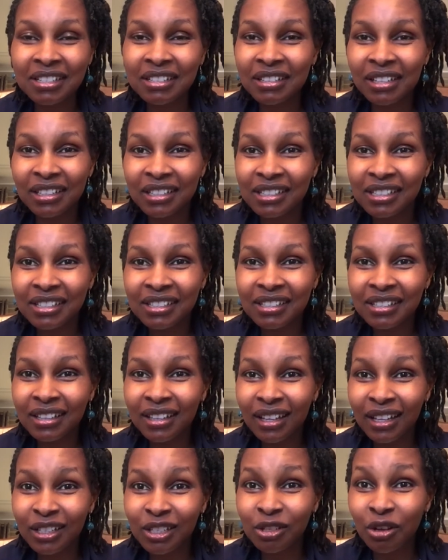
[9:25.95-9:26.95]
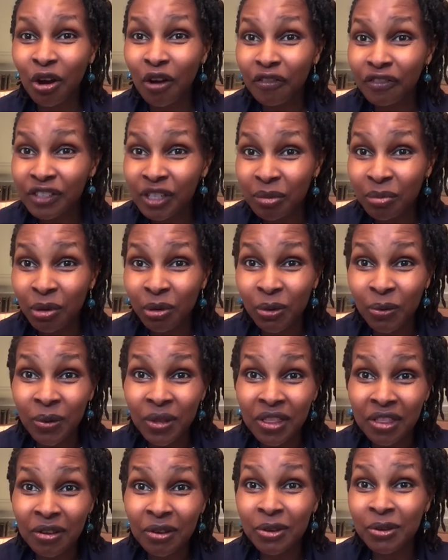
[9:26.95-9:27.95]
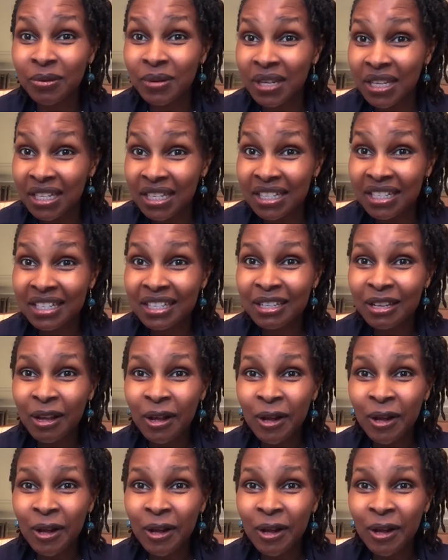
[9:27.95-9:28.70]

that's comfortable with you. You need it